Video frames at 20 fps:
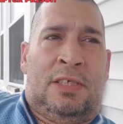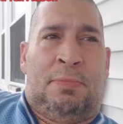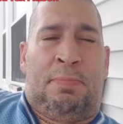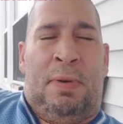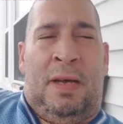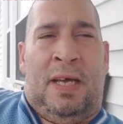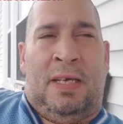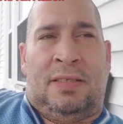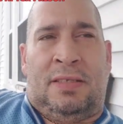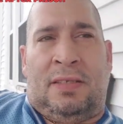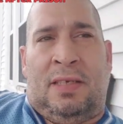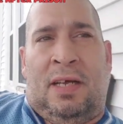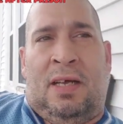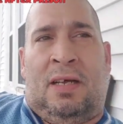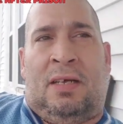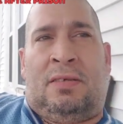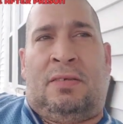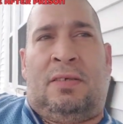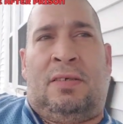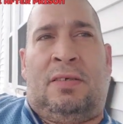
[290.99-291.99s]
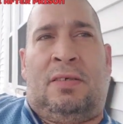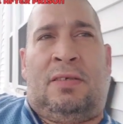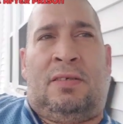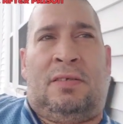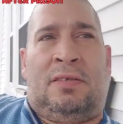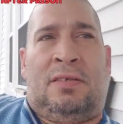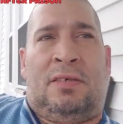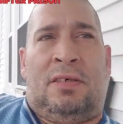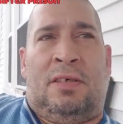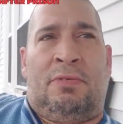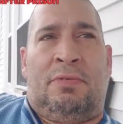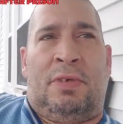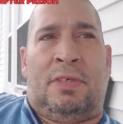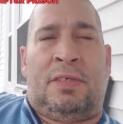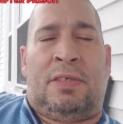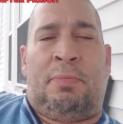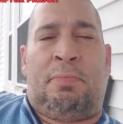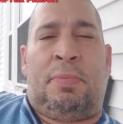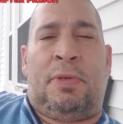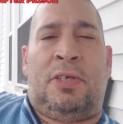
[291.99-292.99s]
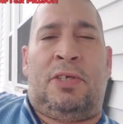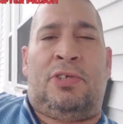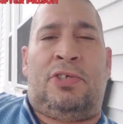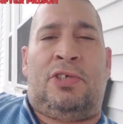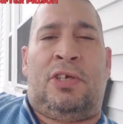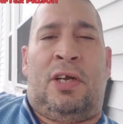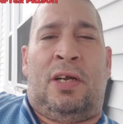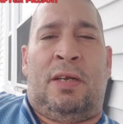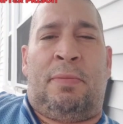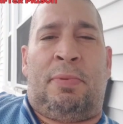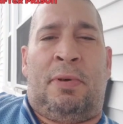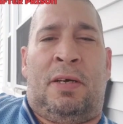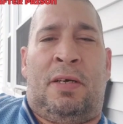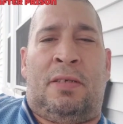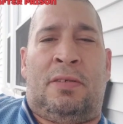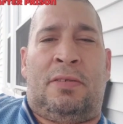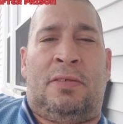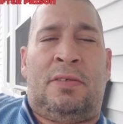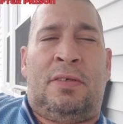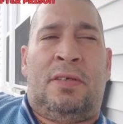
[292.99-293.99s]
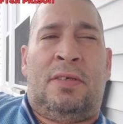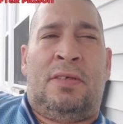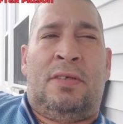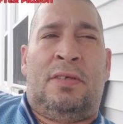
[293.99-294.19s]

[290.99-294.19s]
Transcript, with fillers: he's passed on. Uh, rest in peace, Johnny Ponce.